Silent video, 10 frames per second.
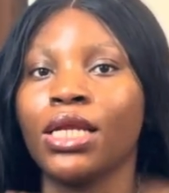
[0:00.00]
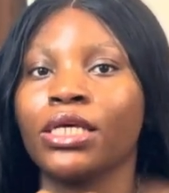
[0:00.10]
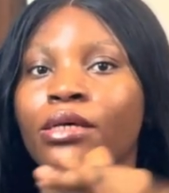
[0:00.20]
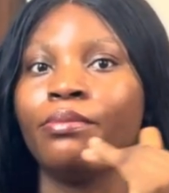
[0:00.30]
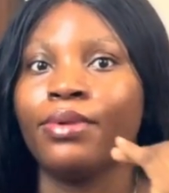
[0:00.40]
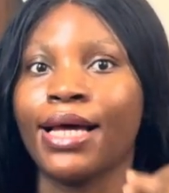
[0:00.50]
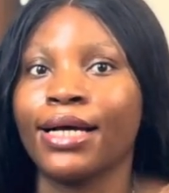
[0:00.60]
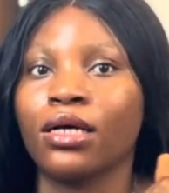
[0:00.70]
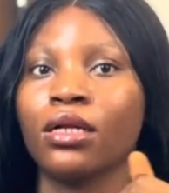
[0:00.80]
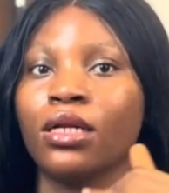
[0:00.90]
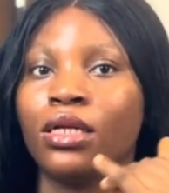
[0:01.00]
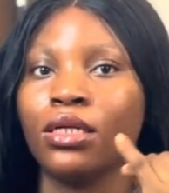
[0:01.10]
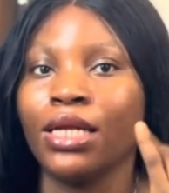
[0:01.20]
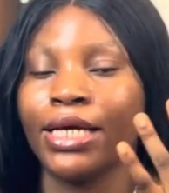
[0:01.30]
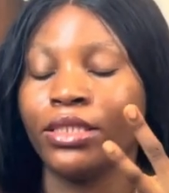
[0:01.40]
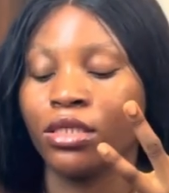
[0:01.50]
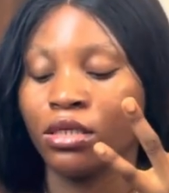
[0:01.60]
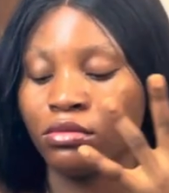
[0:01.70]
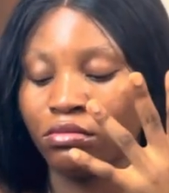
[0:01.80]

like a black liner,